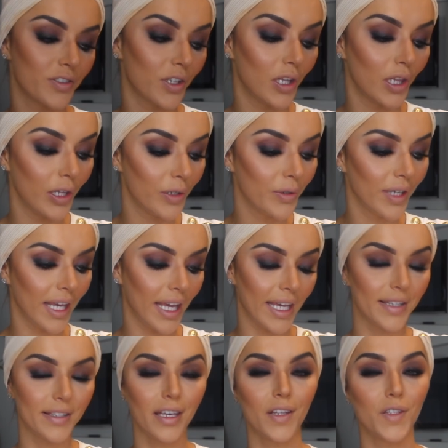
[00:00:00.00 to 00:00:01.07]
Glow
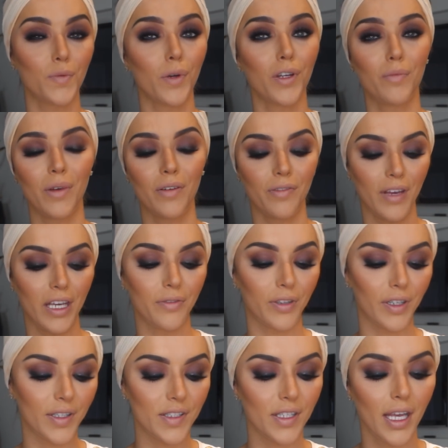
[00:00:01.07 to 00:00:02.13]
Kit. It's one of my
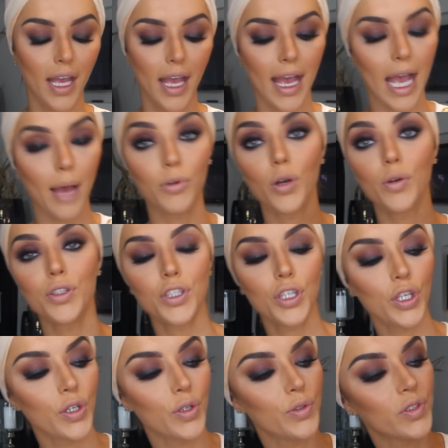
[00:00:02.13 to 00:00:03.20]
favorites. I'm going to
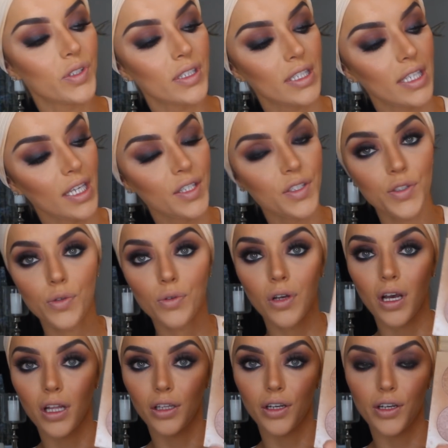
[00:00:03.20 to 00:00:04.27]
use these two
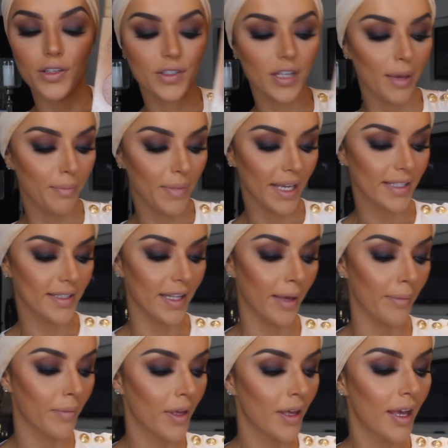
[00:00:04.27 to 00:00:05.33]
colors and mix
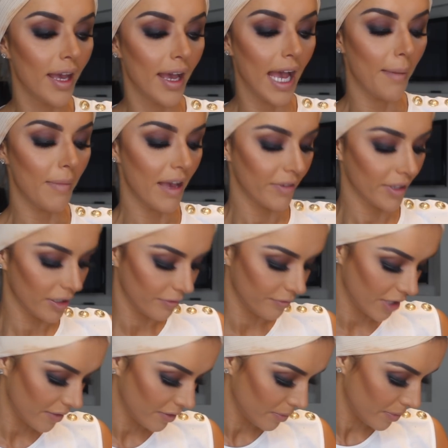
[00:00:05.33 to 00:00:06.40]
them. I'm having a
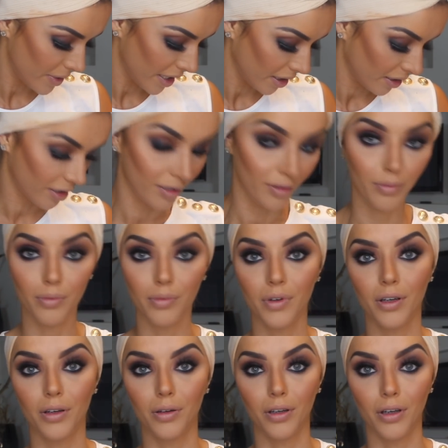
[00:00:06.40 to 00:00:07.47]
very big...
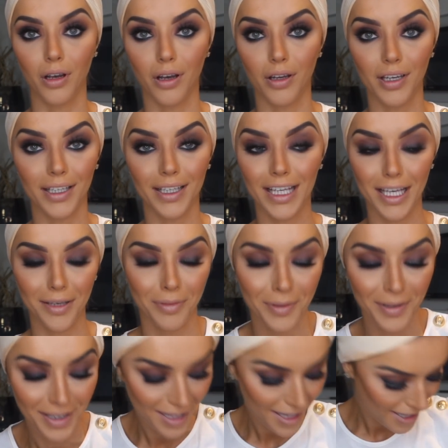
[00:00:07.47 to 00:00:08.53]
Oh God,
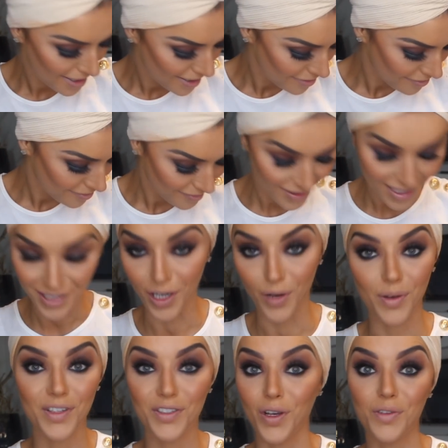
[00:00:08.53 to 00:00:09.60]
it
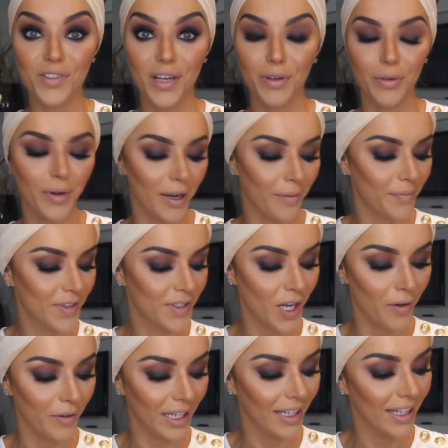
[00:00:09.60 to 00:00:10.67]
goes everywhere.
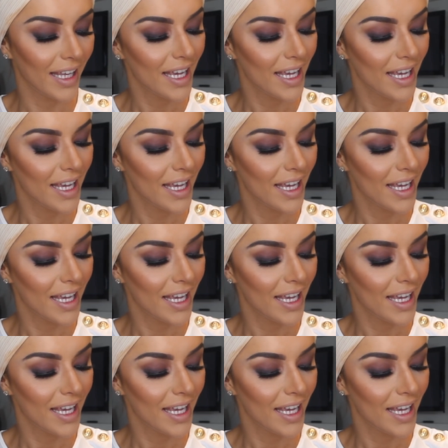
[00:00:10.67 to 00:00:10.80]
Sorry.